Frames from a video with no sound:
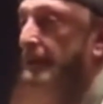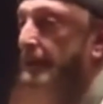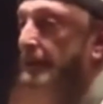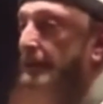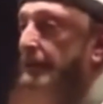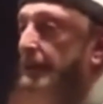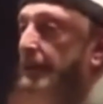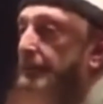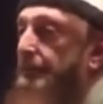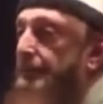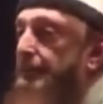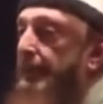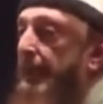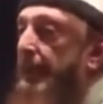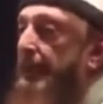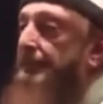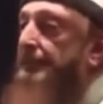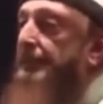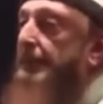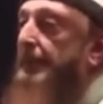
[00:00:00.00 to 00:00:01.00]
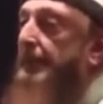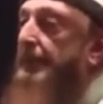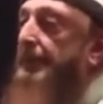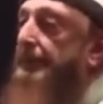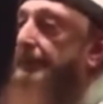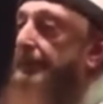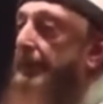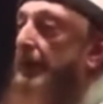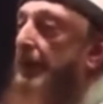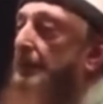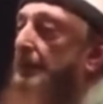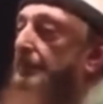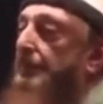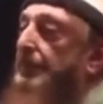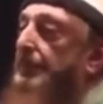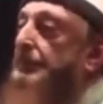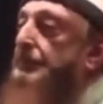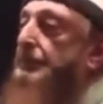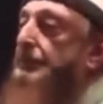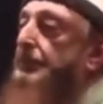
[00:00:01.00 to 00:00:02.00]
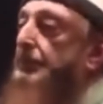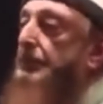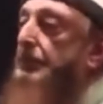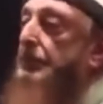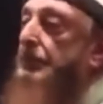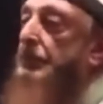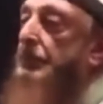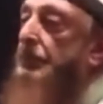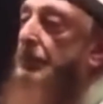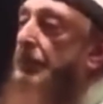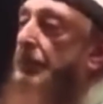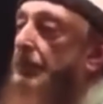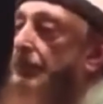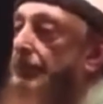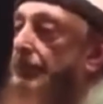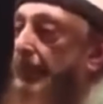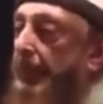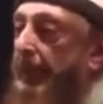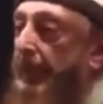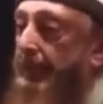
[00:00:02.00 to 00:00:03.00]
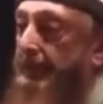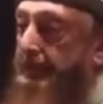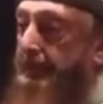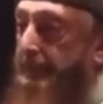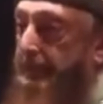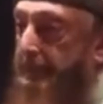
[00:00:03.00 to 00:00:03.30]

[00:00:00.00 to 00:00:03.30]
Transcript: The travel is accomplished through salat.